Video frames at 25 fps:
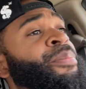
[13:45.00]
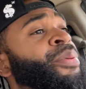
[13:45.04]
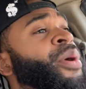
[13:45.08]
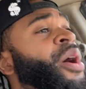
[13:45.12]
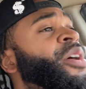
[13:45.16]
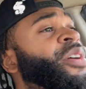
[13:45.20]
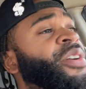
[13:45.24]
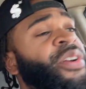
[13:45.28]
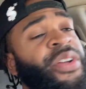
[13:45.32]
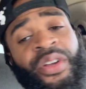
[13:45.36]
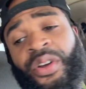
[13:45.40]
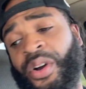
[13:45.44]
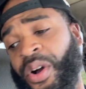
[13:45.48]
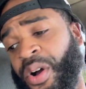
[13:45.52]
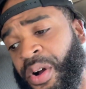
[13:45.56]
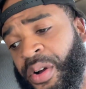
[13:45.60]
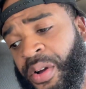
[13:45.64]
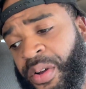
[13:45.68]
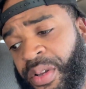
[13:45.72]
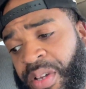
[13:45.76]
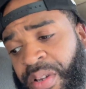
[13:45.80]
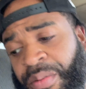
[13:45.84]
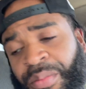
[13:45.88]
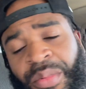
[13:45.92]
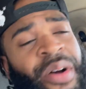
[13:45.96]
Parker, y'all,
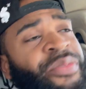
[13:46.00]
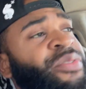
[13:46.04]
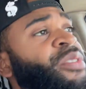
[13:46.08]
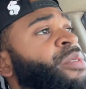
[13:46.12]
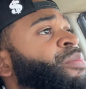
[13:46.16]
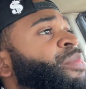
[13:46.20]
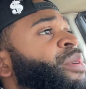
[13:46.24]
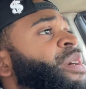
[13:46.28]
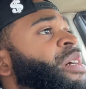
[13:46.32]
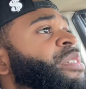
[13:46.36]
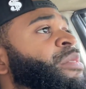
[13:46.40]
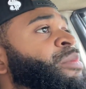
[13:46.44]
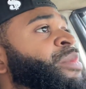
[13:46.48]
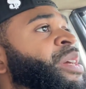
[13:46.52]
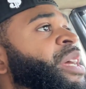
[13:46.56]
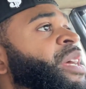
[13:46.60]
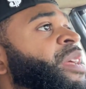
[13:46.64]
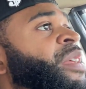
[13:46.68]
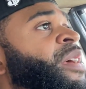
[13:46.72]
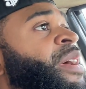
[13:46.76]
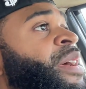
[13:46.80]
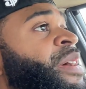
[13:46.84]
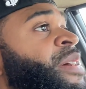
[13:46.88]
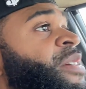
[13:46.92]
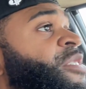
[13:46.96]
get him off the bus,
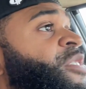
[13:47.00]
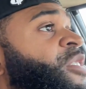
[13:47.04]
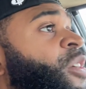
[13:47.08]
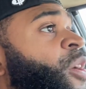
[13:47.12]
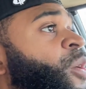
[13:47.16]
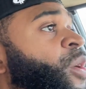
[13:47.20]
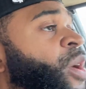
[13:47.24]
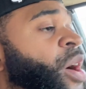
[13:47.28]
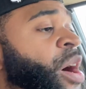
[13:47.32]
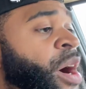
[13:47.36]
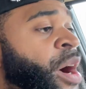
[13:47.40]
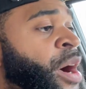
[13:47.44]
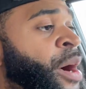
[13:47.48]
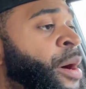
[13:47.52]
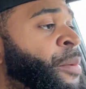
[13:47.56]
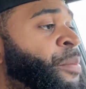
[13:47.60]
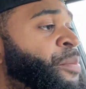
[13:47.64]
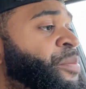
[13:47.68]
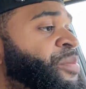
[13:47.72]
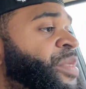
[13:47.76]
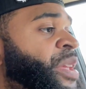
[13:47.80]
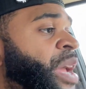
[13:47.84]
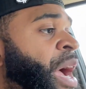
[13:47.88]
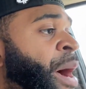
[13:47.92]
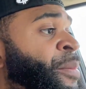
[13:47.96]
man. So
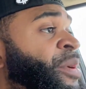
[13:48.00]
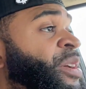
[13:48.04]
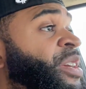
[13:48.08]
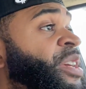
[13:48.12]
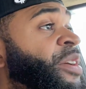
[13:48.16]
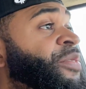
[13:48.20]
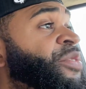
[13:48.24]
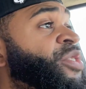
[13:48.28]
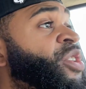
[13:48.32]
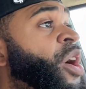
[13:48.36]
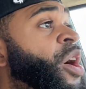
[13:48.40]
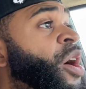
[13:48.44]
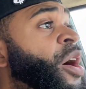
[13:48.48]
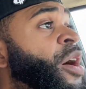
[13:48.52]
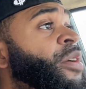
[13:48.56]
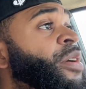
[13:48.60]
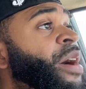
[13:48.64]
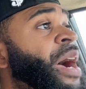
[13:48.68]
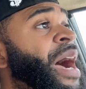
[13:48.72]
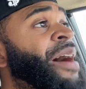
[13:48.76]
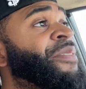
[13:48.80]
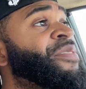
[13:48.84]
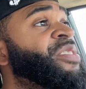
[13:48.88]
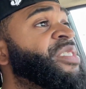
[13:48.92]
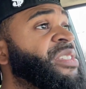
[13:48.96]
I'm gonna give y'all
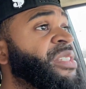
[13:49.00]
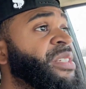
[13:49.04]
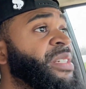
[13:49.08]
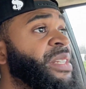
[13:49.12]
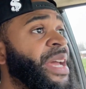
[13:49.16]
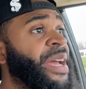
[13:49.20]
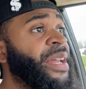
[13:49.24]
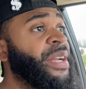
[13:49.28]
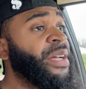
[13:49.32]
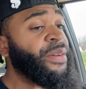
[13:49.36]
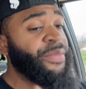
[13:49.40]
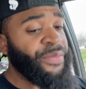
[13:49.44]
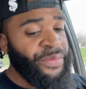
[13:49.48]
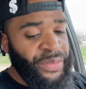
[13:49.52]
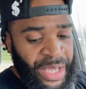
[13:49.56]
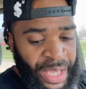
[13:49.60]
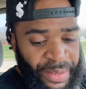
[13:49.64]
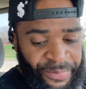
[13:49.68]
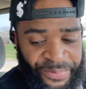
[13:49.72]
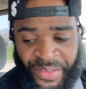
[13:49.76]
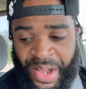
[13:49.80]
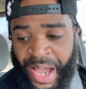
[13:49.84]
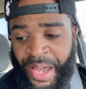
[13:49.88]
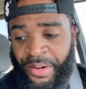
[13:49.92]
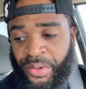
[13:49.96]
obviously that
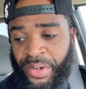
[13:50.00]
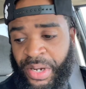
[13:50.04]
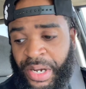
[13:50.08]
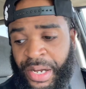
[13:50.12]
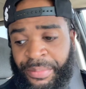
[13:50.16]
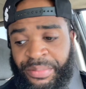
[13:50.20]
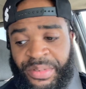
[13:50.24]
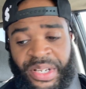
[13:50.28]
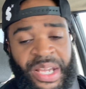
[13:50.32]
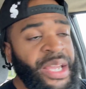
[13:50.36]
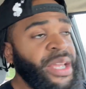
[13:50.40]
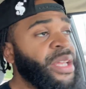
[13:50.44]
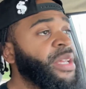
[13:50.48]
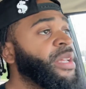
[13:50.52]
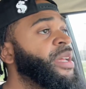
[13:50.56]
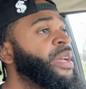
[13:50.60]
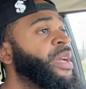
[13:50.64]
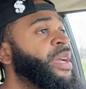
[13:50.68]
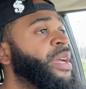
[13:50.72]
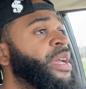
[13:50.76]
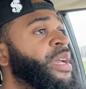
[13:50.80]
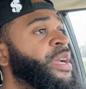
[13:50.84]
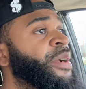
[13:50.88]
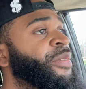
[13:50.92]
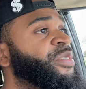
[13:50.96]
final update
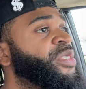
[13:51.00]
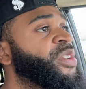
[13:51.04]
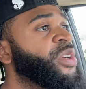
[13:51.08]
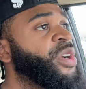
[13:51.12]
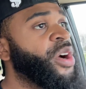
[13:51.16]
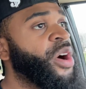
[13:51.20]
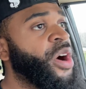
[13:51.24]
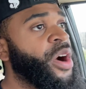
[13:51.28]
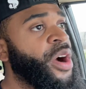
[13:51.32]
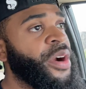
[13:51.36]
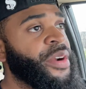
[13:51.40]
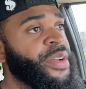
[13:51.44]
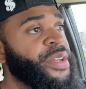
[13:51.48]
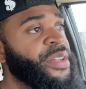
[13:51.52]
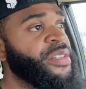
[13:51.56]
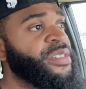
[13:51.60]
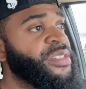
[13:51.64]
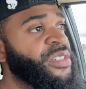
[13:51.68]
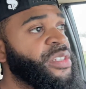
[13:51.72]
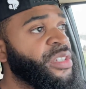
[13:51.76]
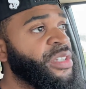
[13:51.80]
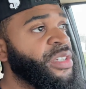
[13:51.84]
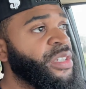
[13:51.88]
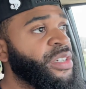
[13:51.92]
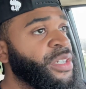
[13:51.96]
if the car is
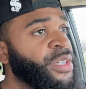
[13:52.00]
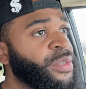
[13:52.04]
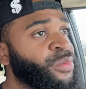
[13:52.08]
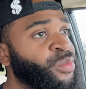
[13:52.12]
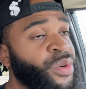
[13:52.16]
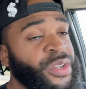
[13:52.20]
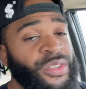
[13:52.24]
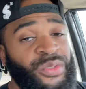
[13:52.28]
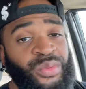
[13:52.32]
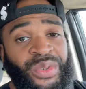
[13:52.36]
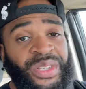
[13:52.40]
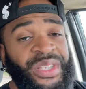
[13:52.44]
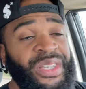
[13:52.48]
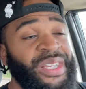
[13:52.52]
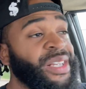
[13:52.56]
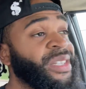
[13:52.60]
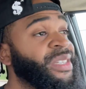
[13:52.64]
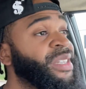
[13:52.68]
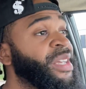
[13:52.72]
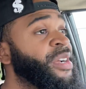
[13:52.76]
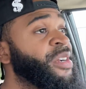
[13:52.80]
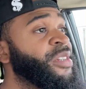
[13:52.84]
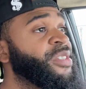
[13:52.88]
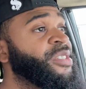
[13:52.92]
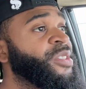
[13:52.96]
good once we get
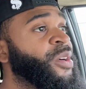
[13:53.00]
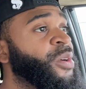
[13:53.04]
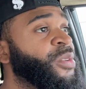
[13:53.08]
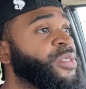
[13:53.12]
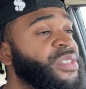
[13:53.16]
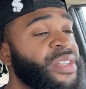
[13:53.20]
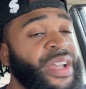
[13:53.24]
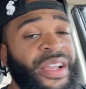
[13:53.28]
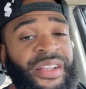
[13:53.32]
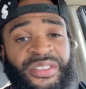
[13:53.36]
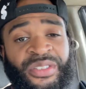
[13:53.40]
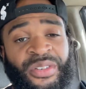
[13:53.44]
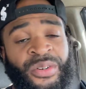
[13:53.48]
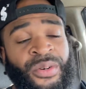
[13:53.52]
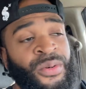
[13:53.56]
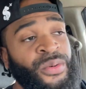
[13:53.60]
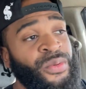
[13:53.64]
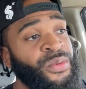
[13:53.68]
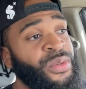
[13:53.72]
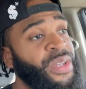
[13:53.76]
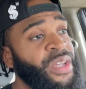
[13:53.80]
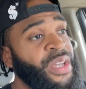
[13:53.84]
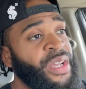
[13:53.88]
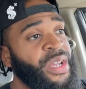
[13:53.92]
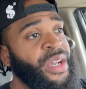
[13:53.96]
there. So stay
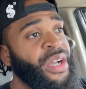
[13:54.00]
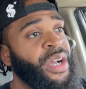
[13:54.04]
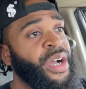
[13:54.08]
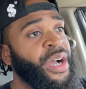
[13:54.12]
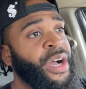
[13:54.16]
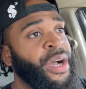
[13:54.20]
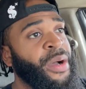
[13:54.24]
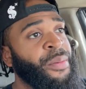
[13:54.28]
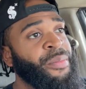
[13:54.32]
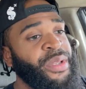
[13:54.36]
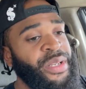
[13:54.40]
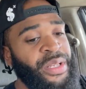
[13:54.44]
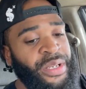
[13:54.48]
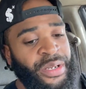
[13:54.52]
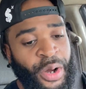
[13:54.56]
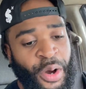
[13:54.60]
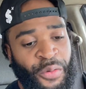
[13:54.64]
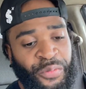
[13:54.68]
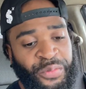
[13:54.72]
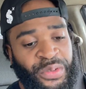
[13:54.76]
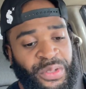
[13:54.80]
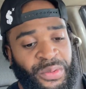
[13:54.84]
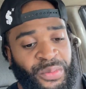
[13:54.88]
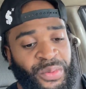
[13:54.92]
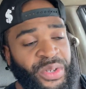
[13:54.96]
tuned, and then
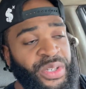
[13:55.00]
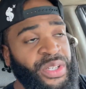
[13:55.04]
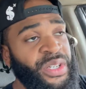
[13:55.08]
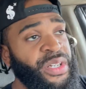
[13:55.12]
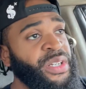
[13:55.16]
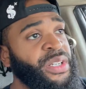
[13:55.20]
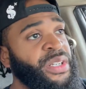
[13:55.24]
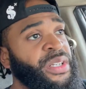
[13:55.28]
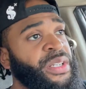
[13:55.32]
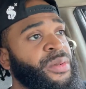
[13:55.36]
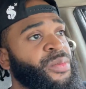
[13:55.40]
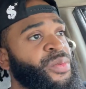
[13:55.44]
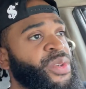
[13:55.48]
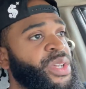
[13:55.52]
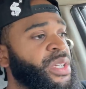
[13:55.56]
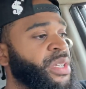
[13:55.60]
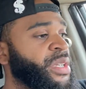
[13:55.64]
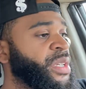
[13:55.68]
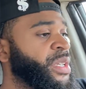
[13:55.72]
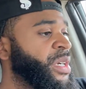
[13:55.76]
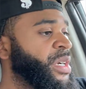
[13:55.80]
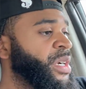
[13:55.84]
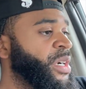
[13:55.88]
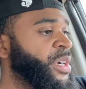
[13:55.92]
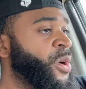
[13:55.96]
hopefully we're good, and then we can
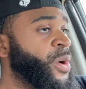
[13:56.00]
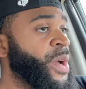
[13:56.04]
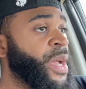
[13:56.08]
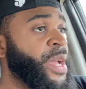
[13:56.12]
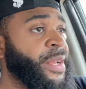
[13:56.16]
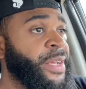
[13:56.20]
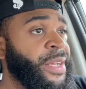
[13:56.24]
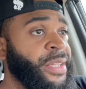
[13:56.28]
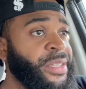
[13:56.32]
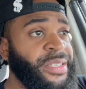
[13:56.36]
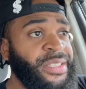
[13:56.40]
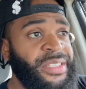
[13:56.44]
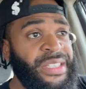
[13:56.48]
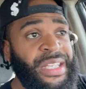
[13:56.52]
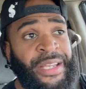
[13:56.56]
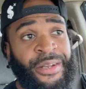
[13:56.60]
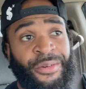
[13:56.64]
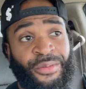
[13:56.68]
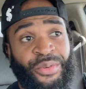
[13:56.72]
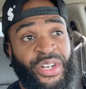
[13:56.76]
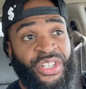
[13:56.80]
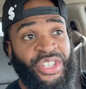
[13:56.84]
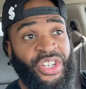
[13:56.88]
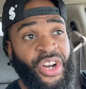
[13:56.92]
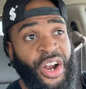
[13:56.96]
go ahead and get this thing
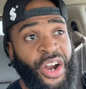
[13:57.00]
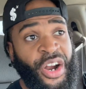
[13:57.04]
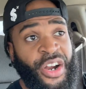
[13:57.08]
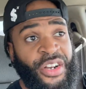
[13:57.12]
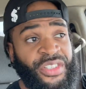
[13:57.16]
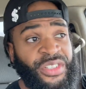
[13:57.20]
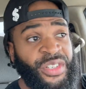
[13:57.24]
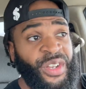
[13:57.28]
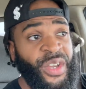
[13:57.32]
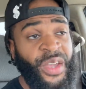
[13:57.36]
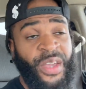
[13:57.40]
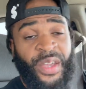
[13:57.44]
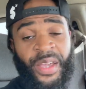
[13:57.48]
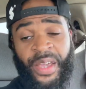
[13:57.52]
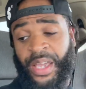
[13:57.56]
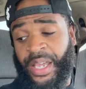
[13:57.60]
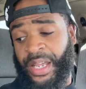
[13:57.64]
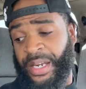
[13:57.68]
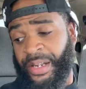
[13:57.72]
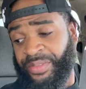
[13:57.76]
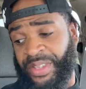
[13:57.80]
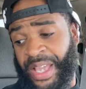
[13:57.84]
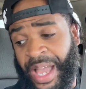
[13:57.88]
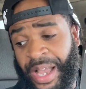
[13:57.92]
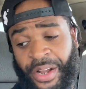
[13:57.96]
recharged. And
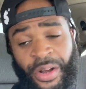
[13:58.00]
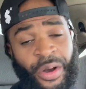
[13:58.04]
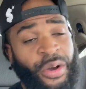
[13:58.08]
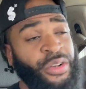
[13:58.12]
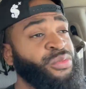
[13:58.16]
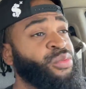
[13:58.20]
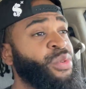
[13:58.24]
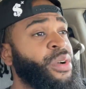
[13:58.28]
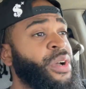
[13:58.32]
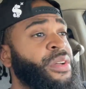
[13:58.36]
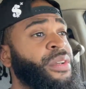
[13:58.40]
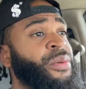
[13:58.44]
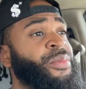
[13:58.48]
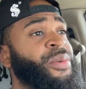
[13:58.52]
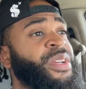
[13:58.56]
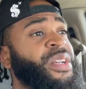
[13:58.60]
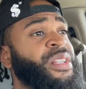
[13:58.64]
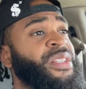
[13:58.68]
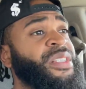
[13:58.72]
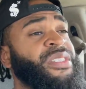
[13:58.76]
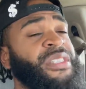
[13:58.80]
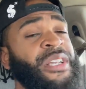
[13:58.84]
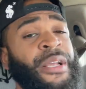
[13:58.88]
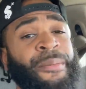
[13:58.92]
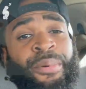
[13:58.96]
if that goes well, then we can get
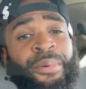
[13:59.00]
this thing